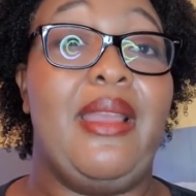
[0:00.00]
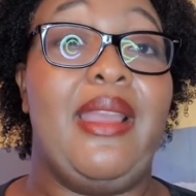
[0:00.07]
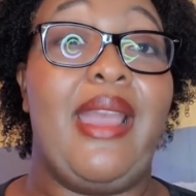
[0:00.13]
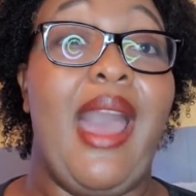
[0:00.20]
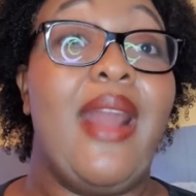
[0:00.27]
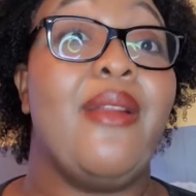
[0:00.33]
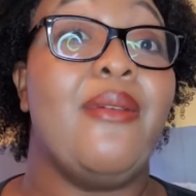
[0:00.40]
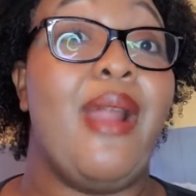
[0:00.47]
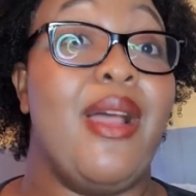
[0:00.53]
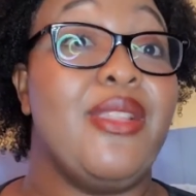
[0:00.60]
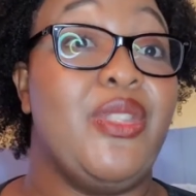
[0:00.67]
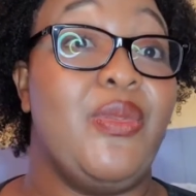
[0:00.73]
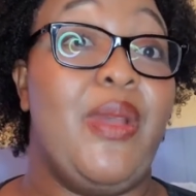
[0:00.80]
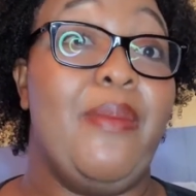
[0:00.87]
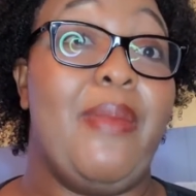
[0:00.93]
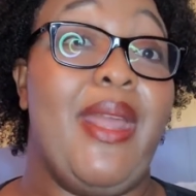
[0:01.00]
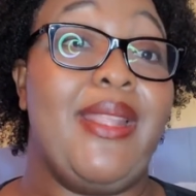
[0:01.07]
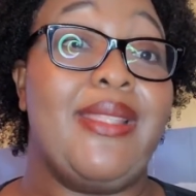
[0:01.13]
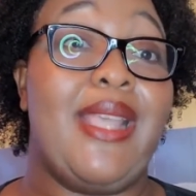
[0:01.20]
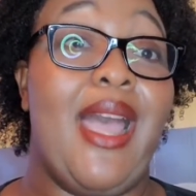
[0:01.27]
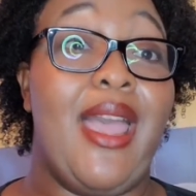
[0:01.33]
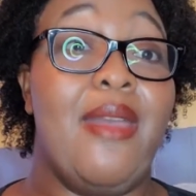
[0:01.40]
around to it. By the
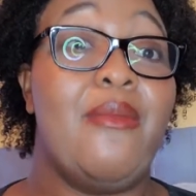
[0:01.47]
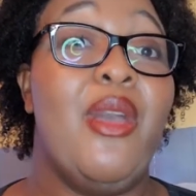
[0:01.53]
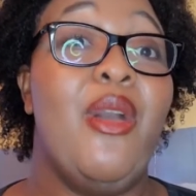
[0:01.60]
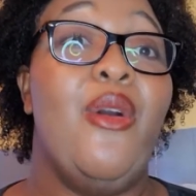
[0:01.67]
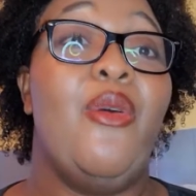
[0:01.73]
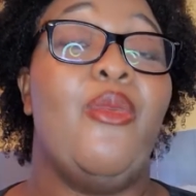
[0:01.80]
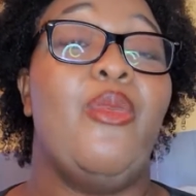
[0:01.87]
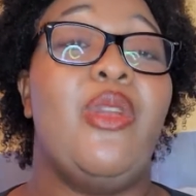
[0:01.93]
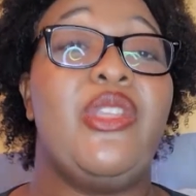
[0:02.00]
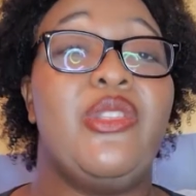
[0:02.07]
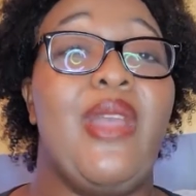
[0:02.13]
time we